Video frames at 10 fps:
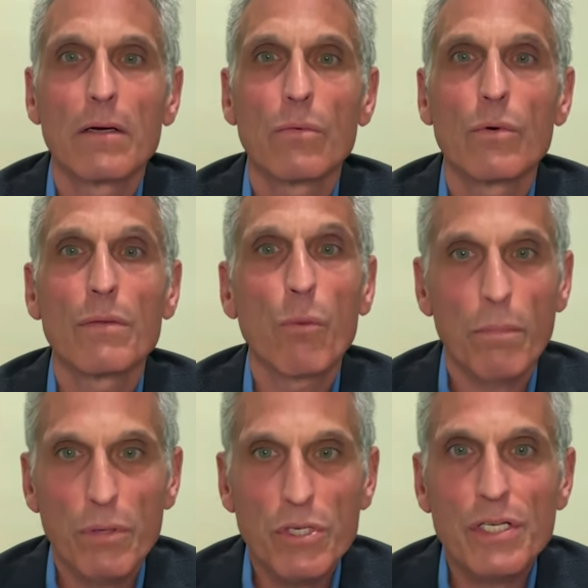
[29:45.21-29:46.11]
with more
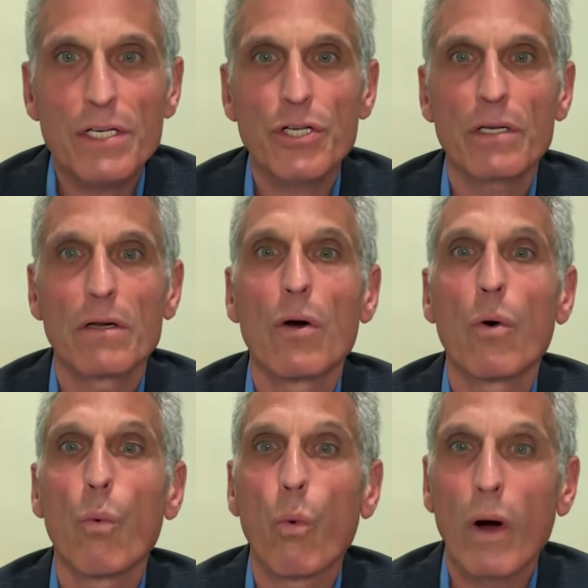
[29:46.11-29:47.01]
precision
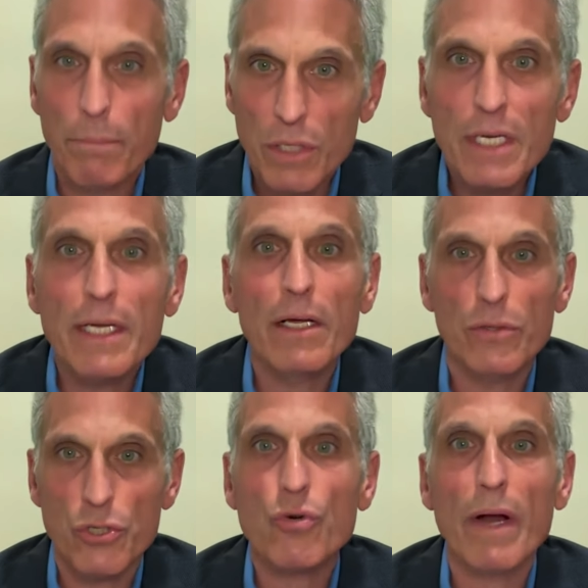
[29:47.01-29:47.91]
what
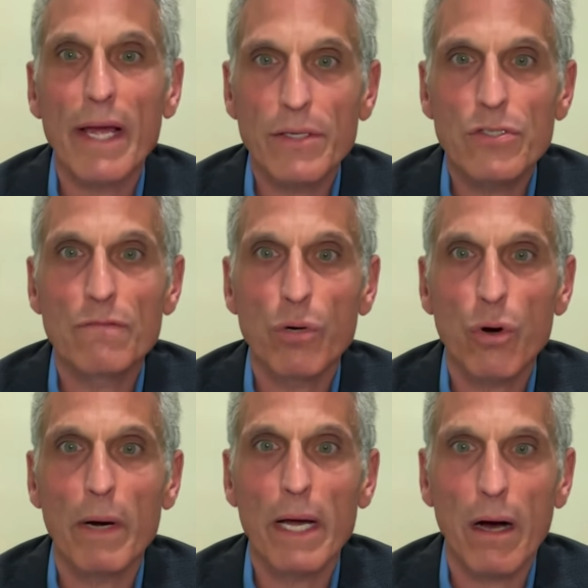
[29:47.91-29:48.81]
particular strains of
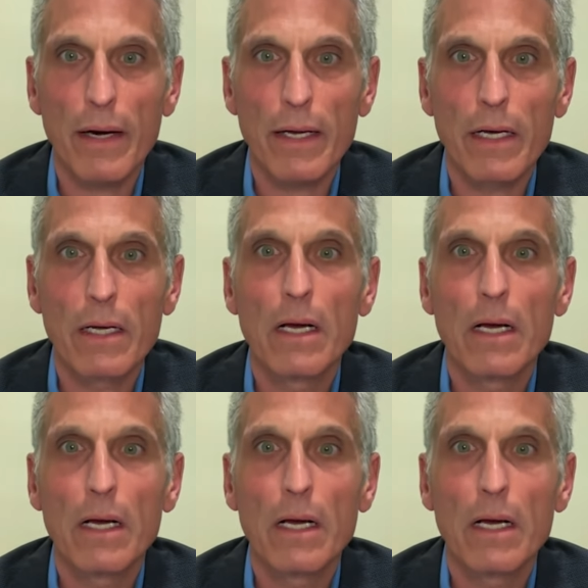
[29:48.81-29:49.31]
probiotic